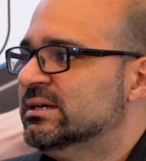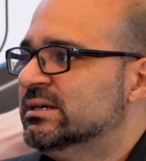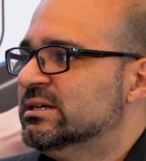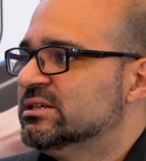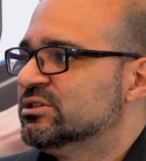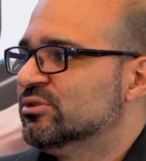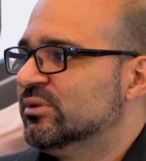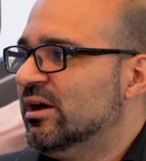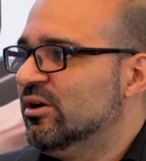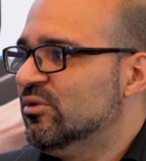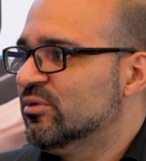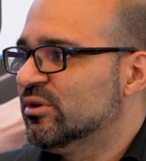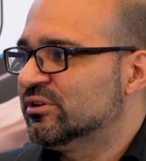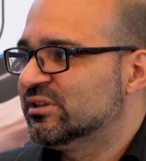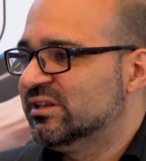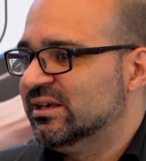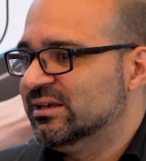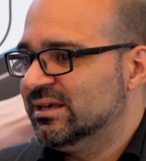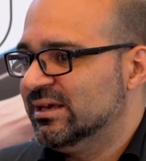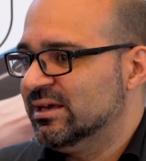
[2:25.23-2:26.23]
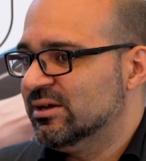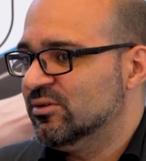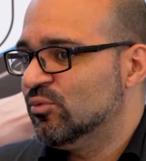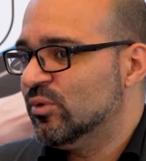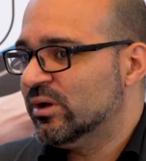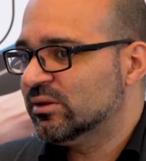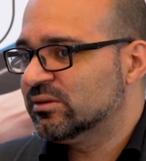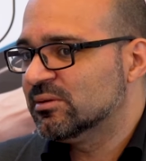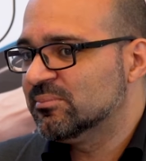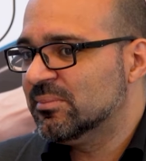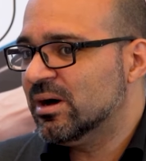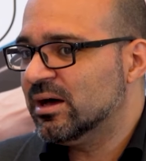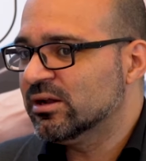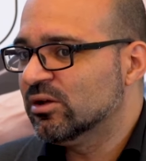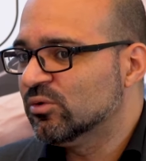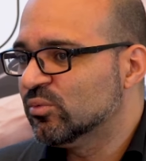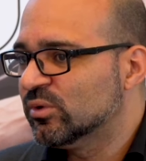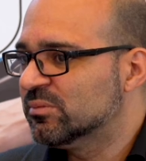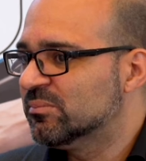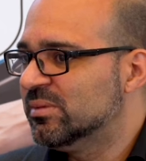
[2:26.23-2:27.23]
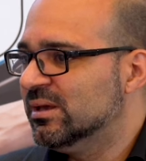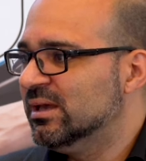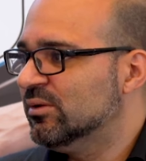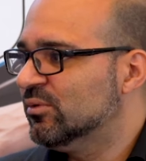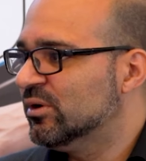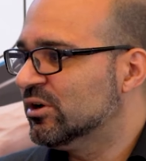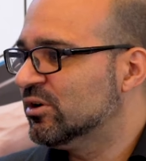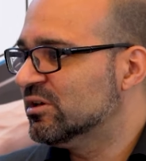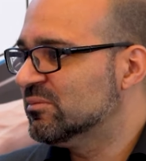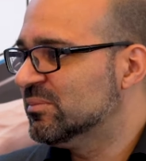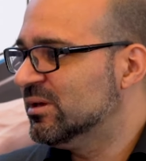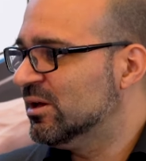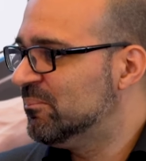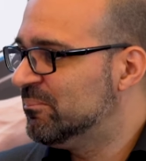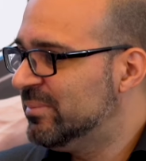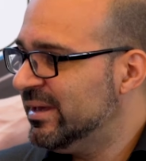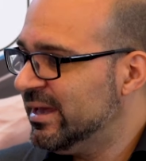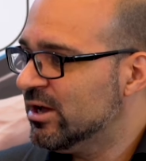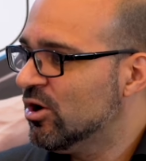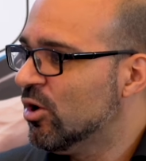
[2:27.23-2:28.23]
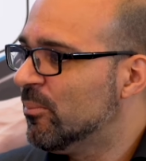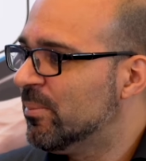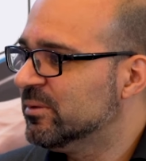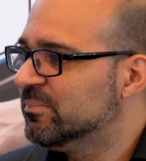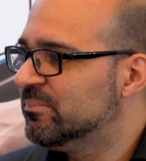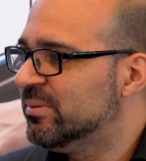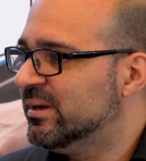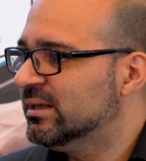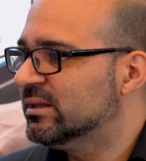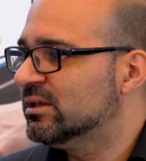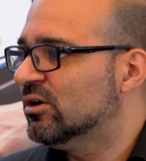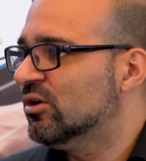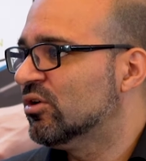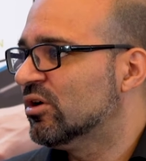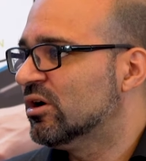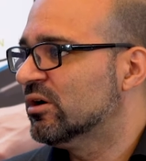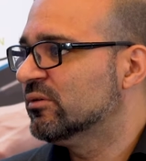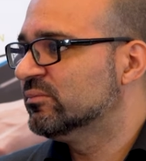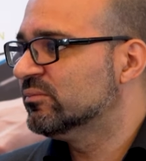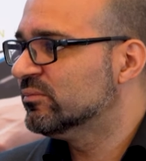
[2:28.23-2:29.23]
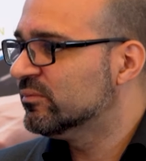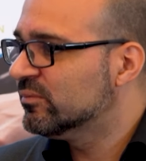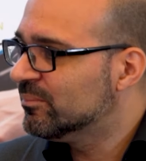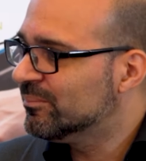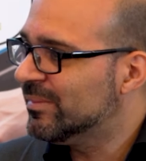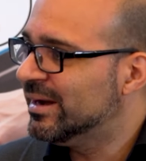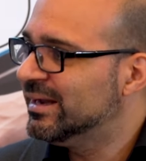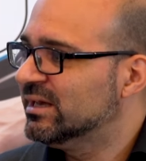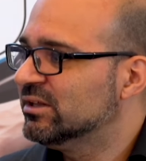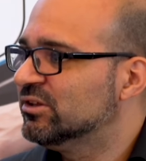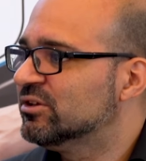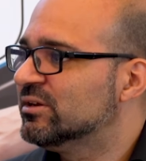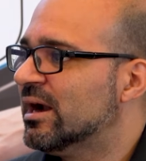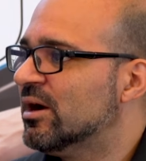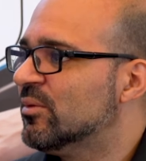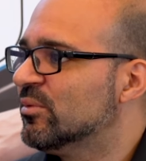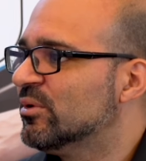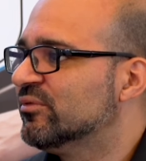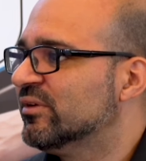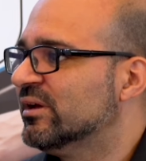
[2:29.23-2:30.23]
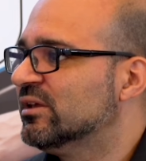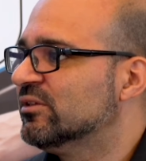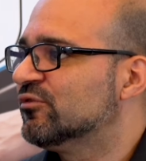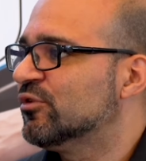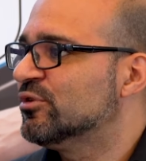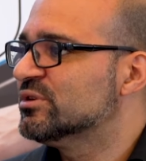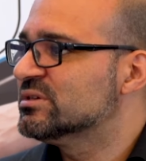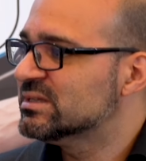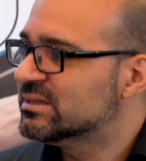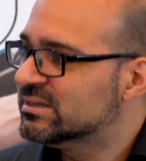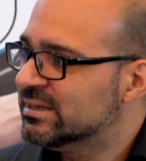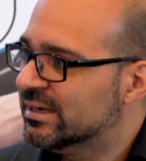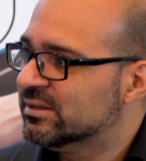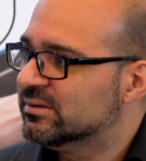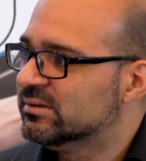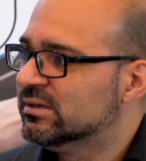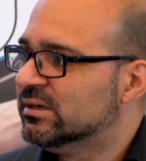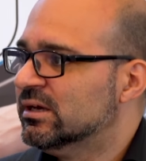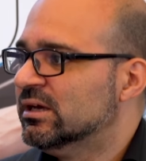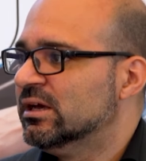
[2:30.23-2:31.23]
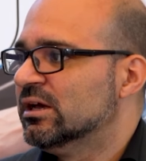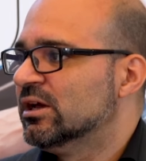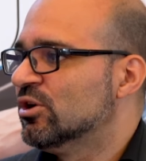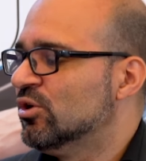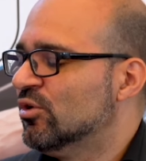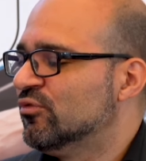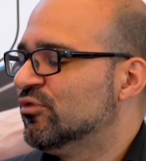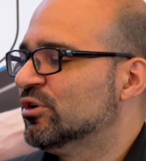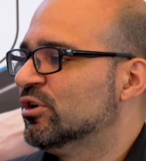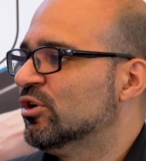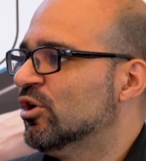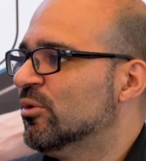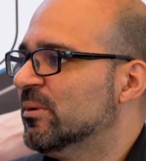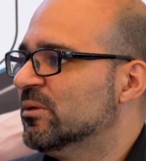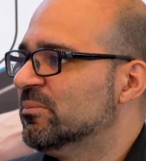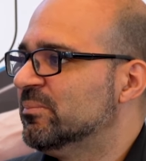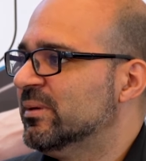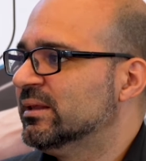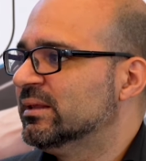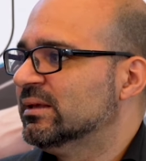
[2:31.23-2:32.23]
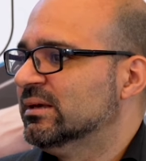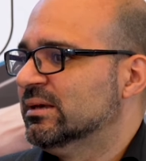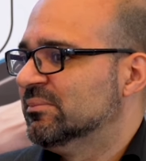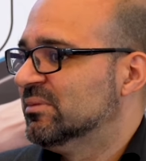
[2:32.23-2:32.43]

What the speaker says: So now we're thinking what the model would be, whether it be a big open pit or mining the narrow vein first and then go for the open pit.